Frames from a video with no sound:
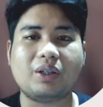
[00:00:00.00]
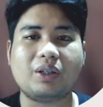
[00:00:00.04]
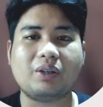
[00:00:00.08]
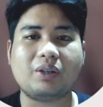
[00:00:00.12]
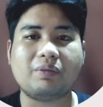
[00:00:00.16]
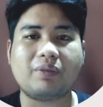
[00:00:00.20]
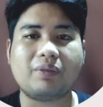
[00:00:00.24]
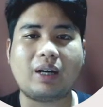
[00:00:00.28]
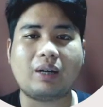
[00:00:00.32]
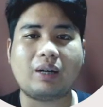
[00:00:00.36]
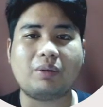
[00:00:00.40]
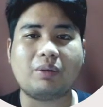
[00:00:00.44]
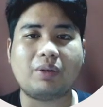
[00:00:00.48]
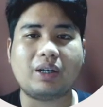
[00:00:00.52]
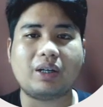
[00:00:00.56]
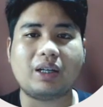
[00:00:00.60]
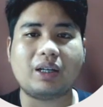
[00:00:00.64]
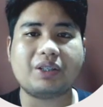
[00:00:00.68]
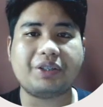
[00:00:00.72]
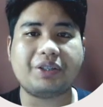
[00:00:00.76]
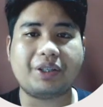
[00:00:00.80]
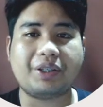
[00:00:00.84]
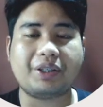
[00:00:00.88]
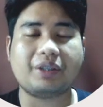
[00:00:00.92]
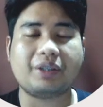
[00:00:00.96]
one of our
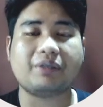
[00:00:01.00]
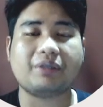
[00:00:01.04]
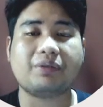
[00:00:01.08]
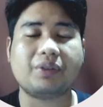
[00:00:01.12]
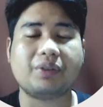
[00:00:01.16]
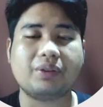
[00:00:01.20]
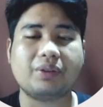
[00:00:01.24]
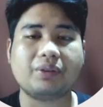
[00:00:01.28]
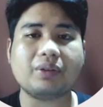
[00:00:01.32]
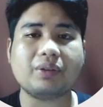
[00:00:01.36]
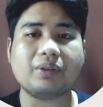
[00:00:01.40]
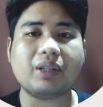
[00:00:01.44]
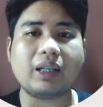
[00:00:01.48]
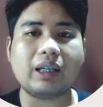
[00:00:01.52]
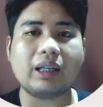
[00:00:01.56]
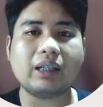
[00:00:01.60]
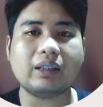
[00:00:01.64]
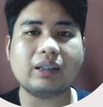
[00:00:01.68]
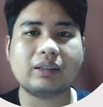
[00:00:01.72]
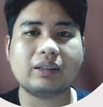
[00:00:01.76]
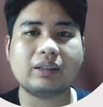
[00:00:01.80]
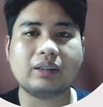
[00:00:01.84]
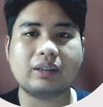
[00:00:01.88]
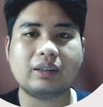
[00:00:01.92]
agenda for today